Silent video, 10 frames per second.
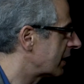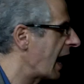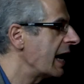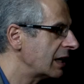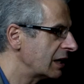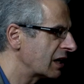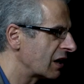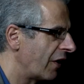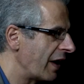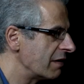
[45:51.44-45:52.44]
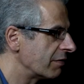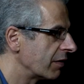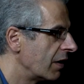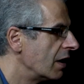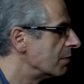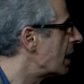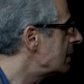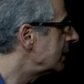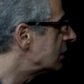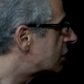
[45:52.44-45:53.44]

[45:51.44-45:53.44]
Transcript: that alien life may be